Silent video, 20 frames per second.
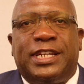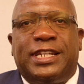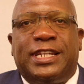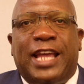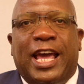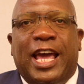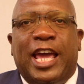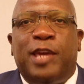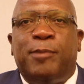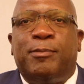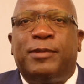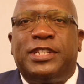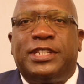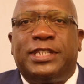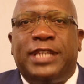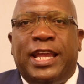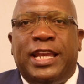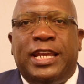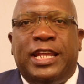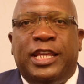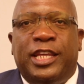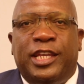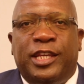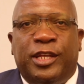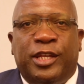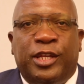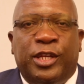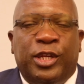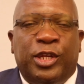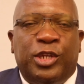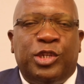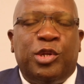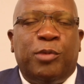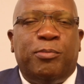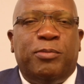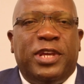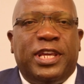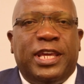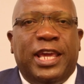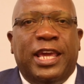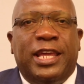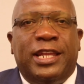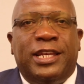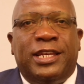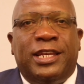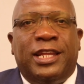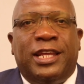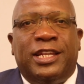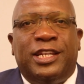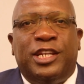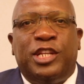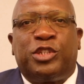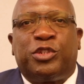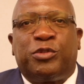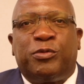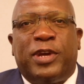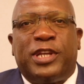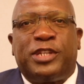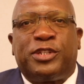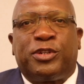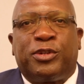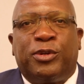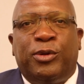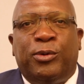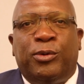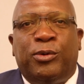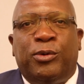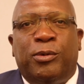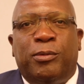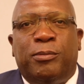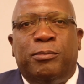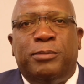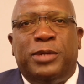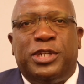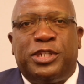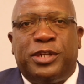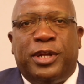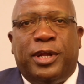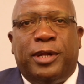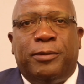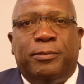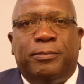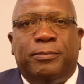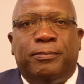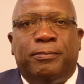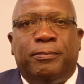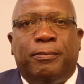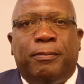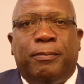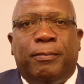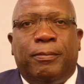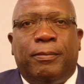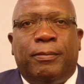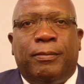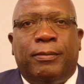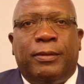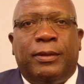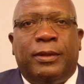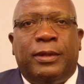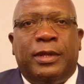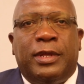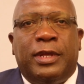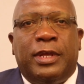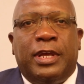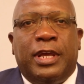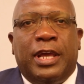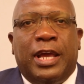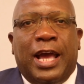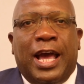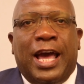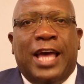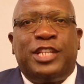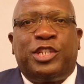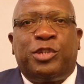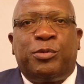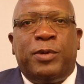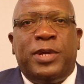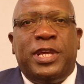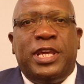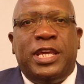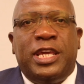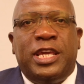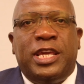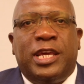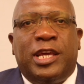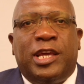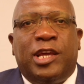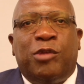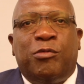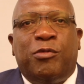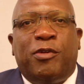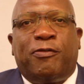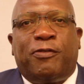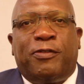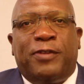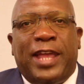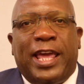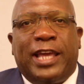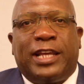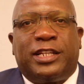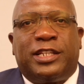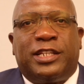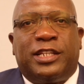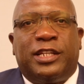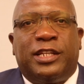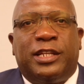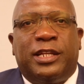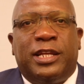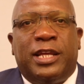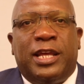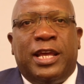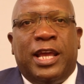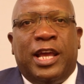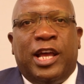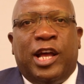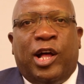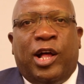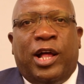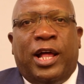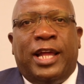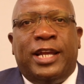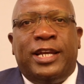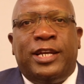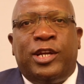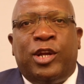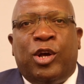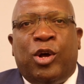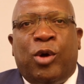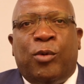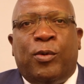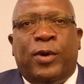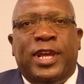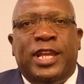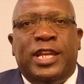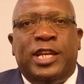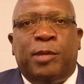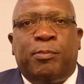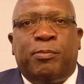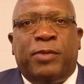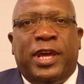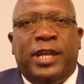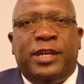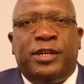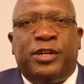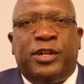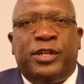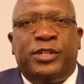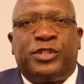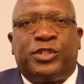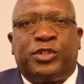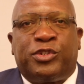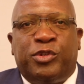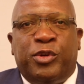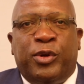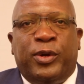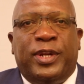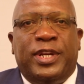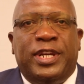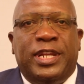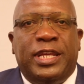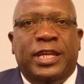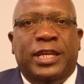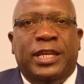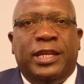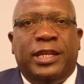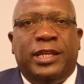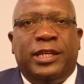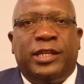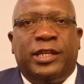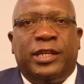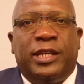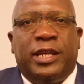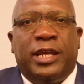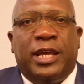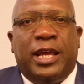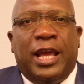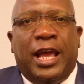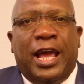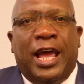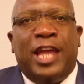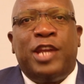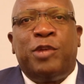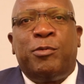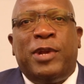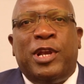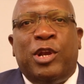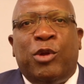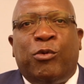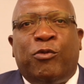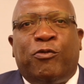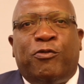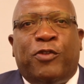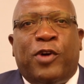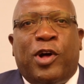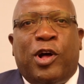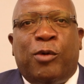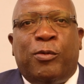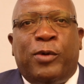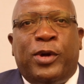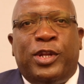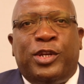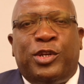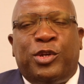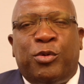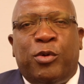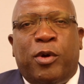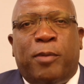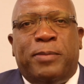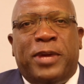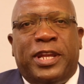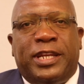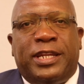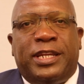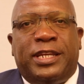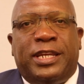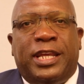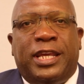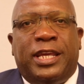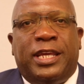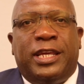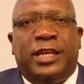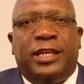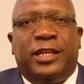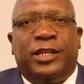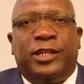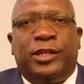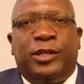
a time as any to begin this rescue mission. As we reflect on our independence journey and we look forward to a better day,